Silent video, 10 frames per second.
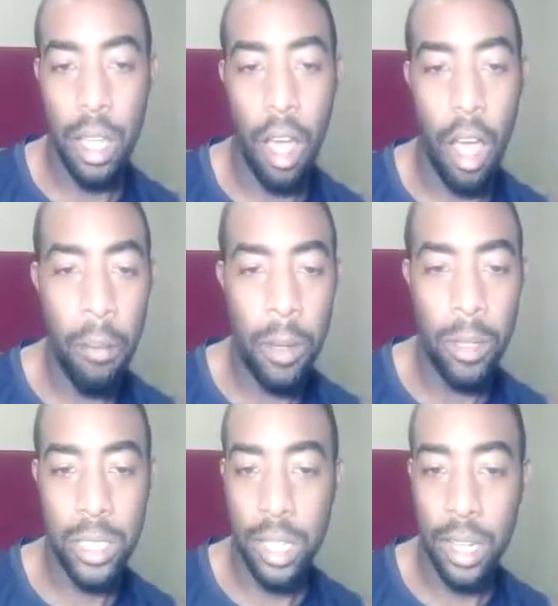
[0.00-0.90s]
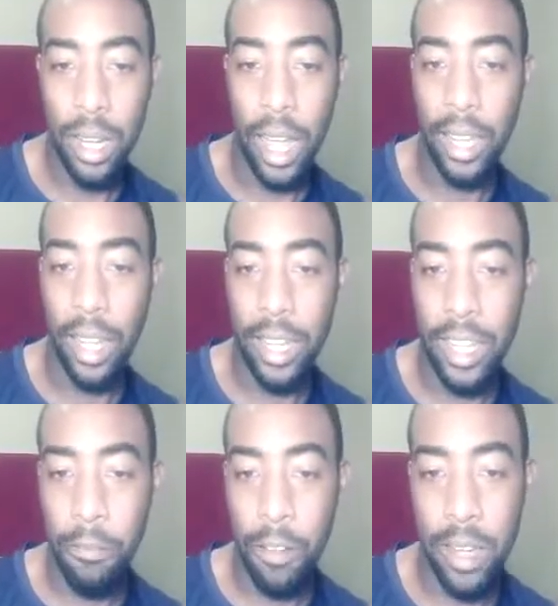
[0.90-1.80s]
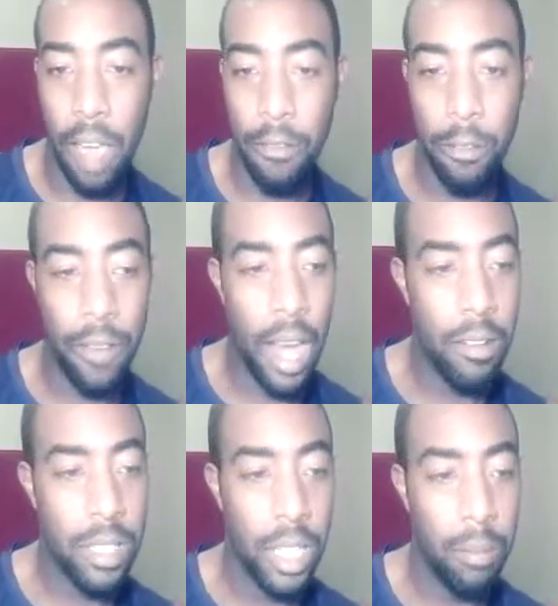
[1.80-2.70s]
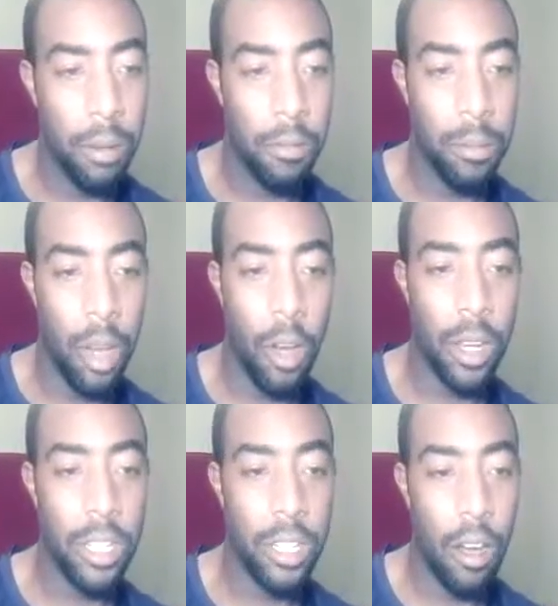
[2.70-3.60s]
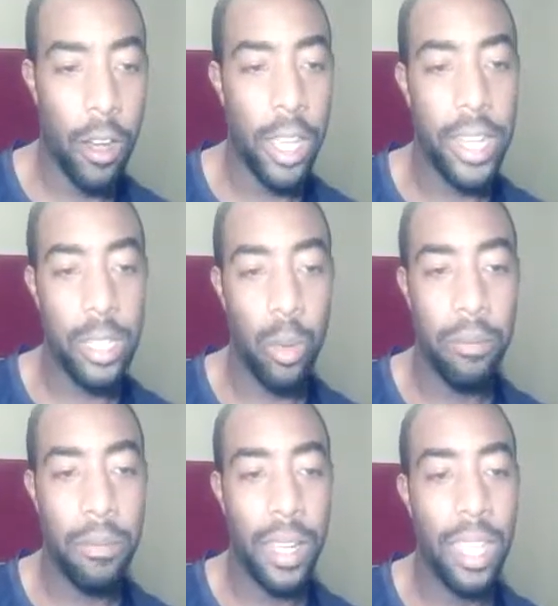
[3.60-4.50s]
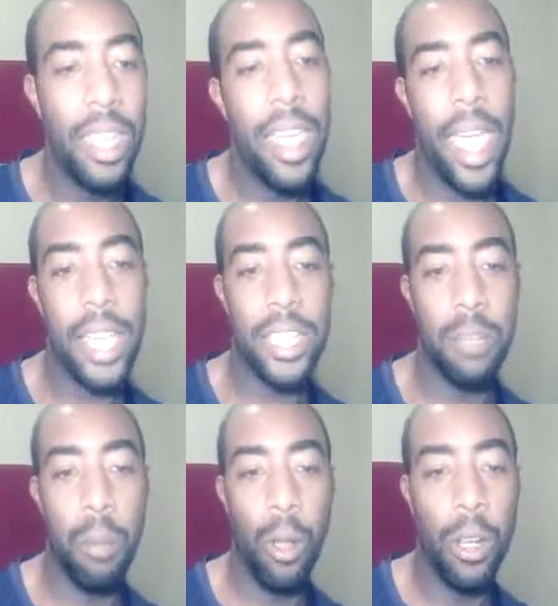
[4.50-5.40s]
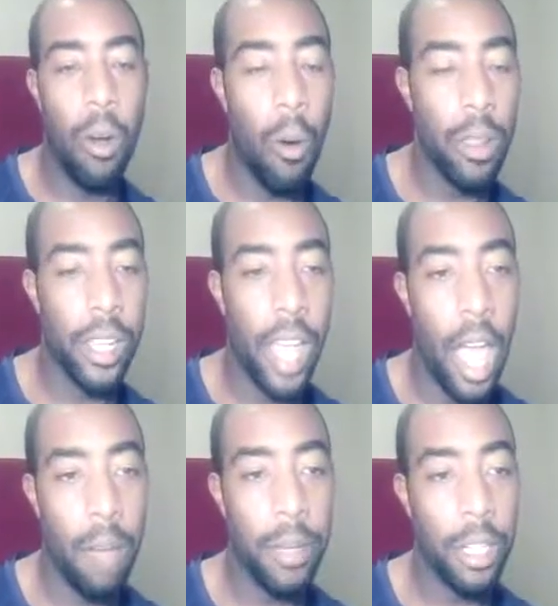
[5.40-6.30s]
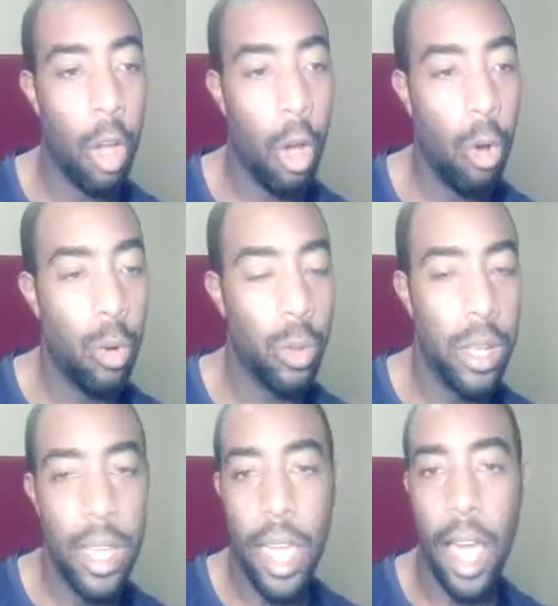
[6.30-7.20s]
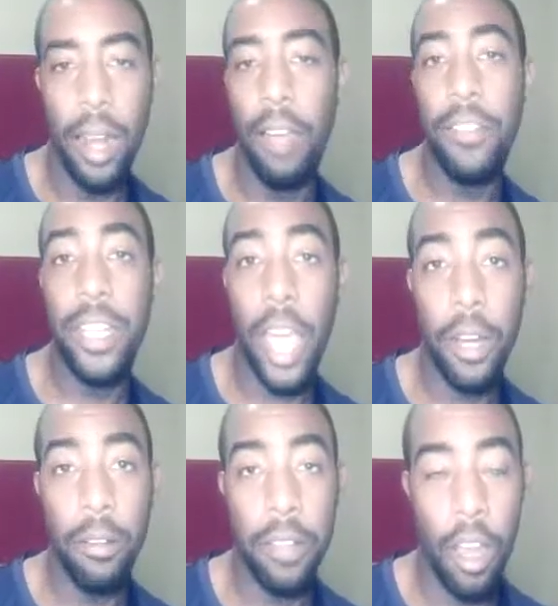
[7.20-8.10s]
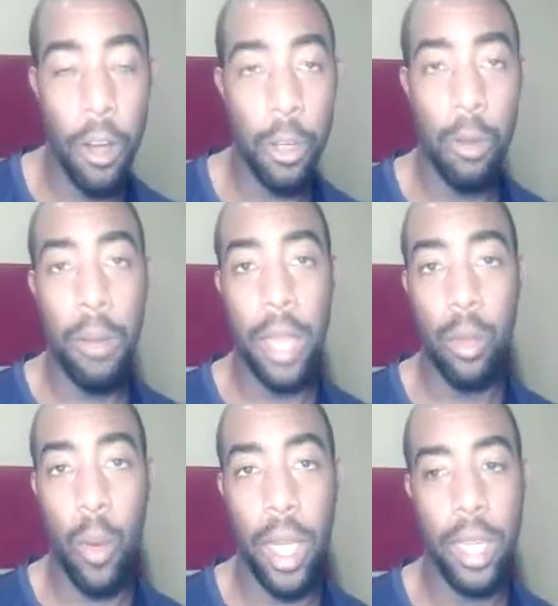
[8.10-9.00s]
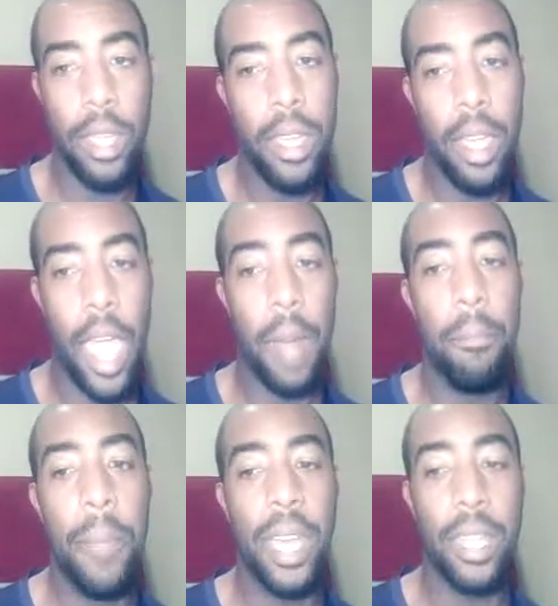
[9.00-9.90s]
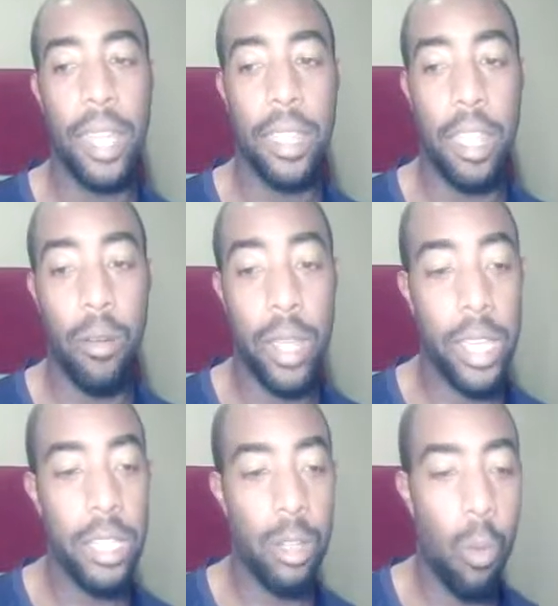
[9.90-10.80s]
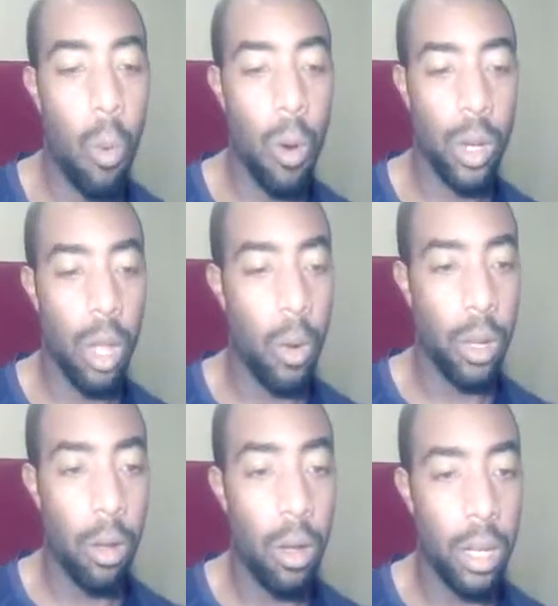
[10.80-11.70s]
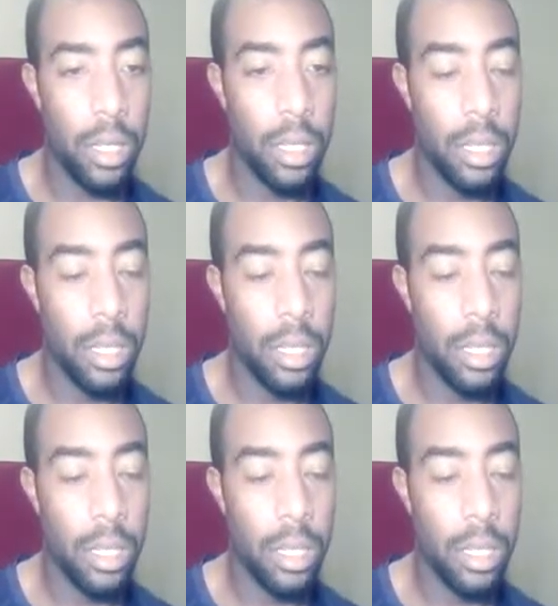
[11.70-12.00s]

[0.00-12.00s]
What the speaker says: almost like a different novel virus, leaping from target to target as swiftly as Ebola or the common cold. I love the title of the article, by the way, admitting that there is a war going on.